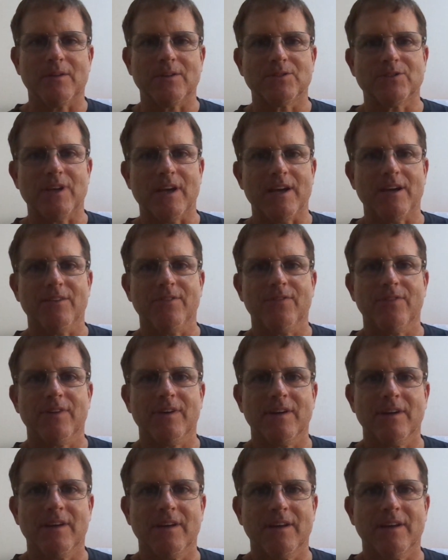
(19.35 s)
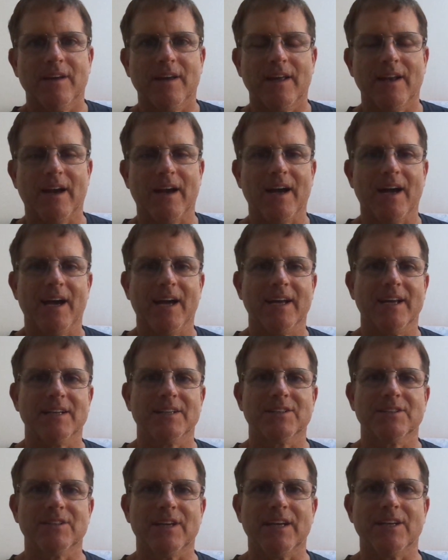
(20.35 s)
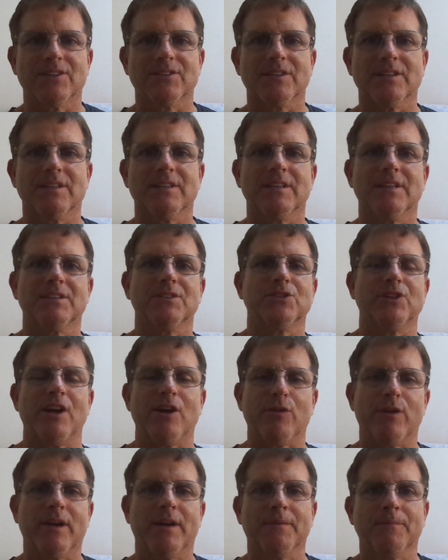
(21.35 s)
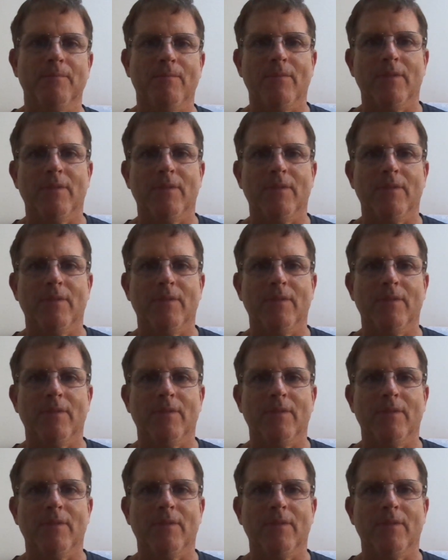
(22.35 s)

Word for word: Jeff and I and Jason and Jerry.